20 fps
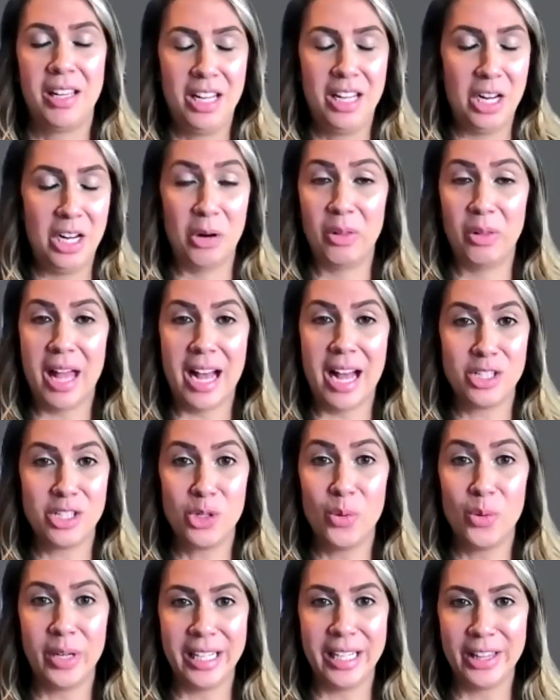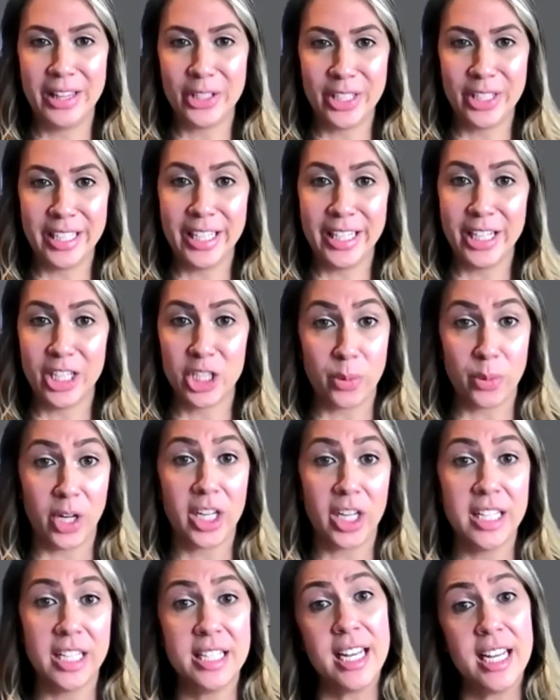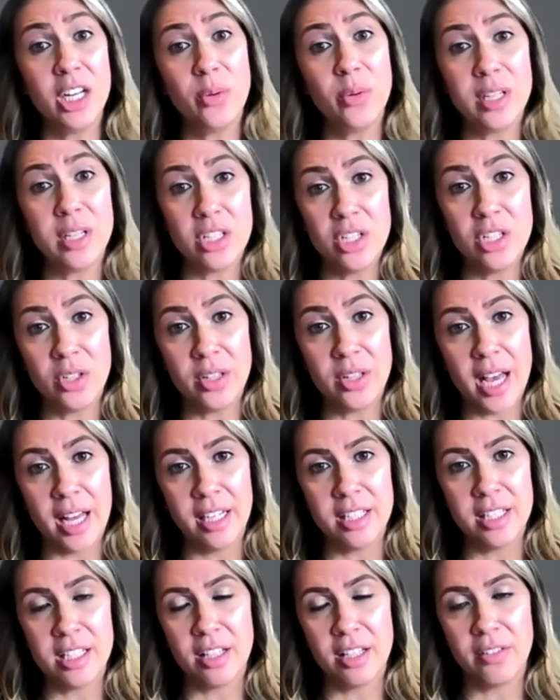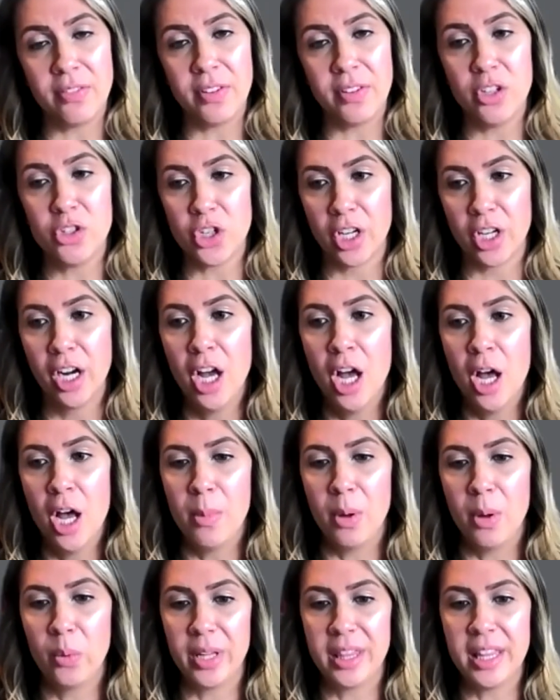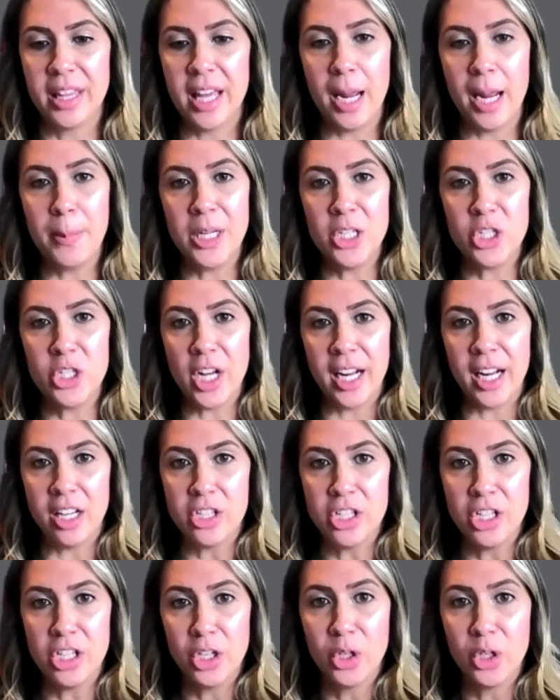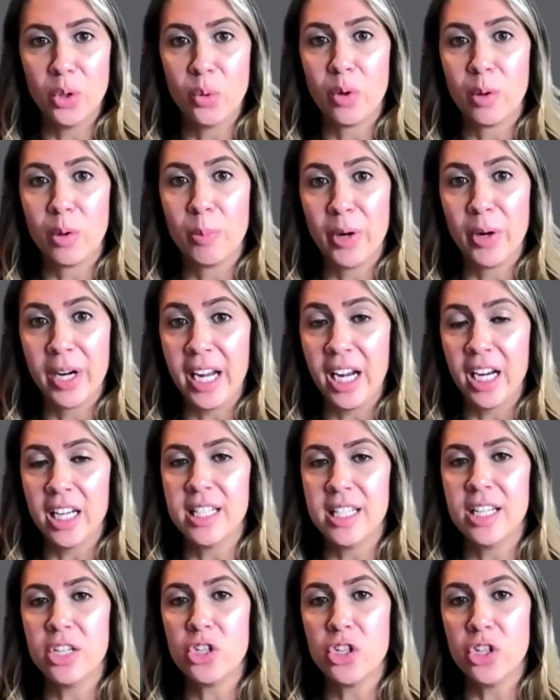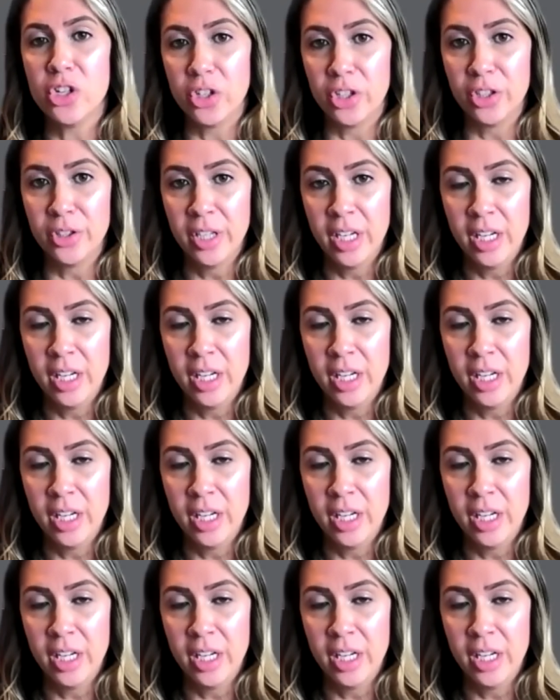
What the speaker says: you know, last 20, 30 years. We are continuing to do that into the future. But with the APG-82, we're bringing additional